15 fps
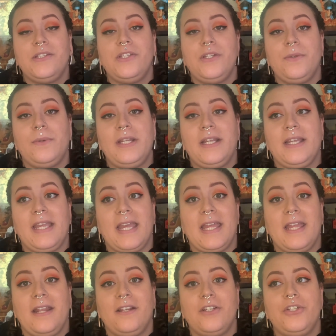to it
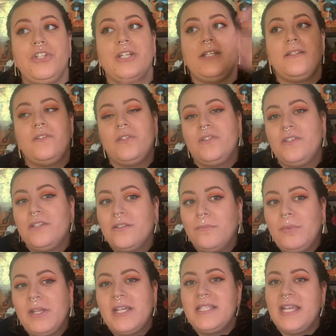again just
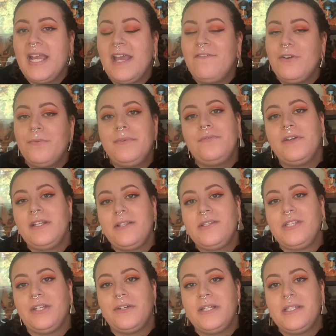because I haven't reread the
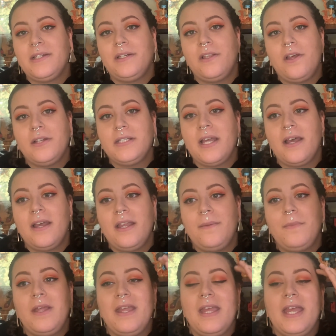series in a long
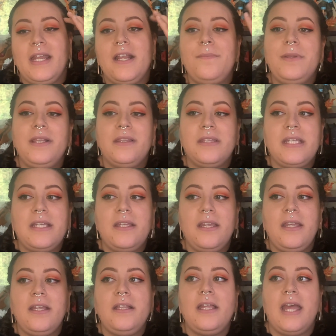time and I've been
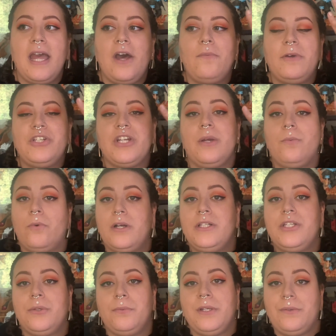thinking how much I want
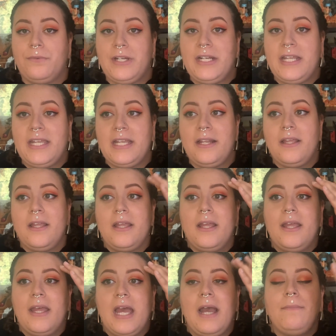to reread it.
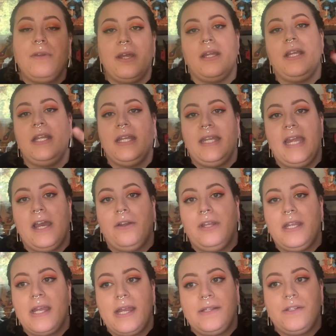I'm not gonna count
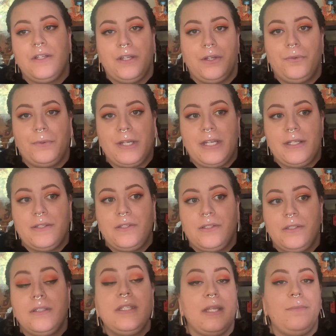it as a Goodreads.
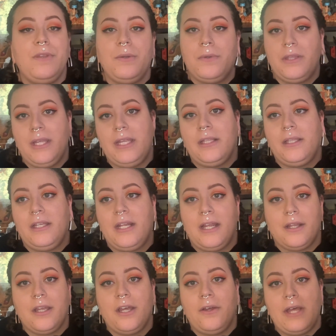Same thing with Alien
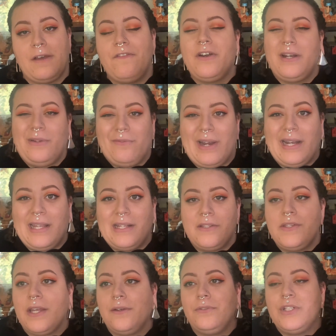Echo. I've already read it,
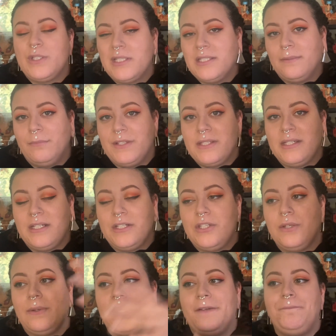so just because I'm listening
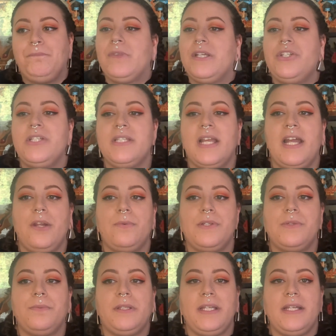to it. It just kind of
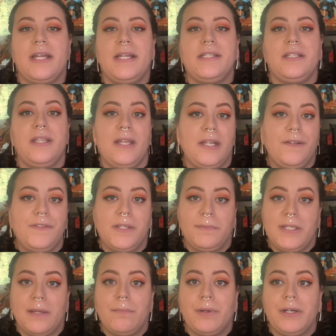was really nice at the end of
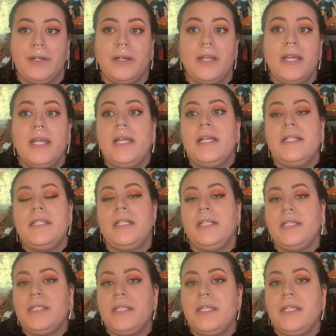September to
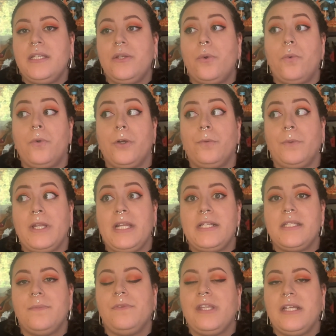listen or read
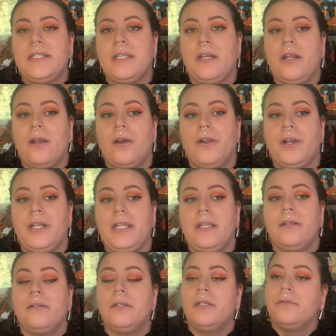some things that I'd
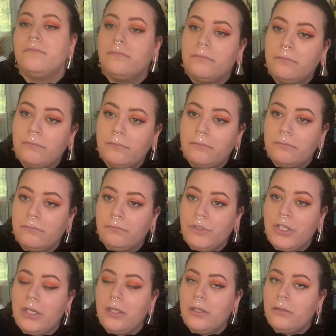already,
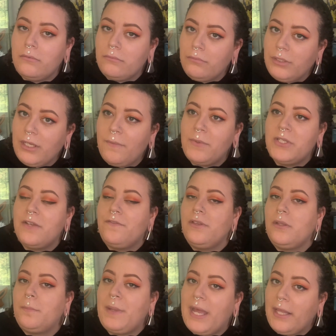you know, give myself a
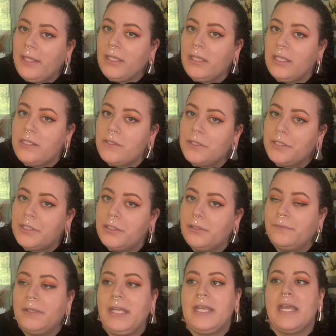little palate cleanser.
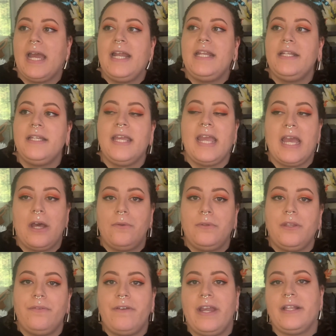Like I didn't count
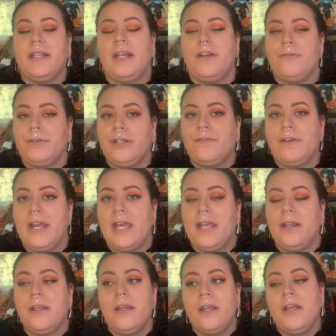the fact that I
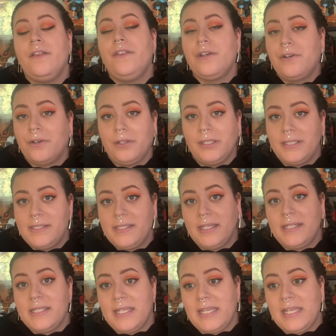reread The Girl in
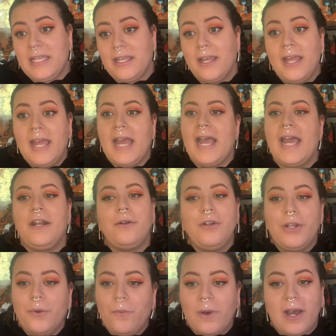6E. I don't
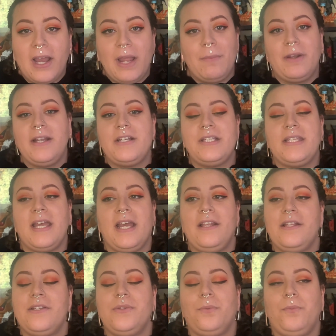know why, but I just had
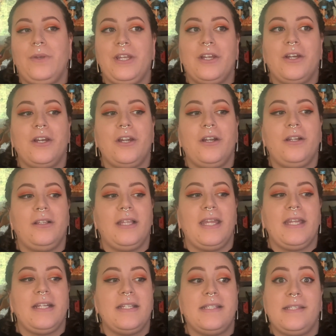this weird
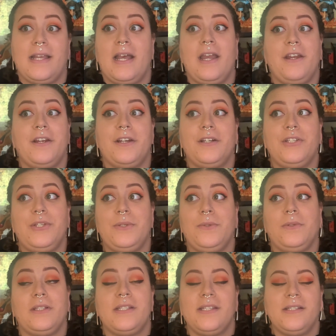like desire
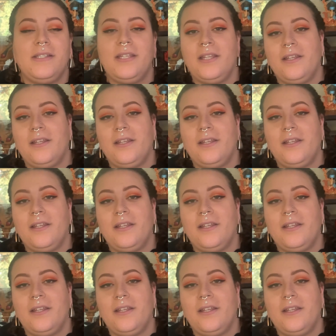to listen to,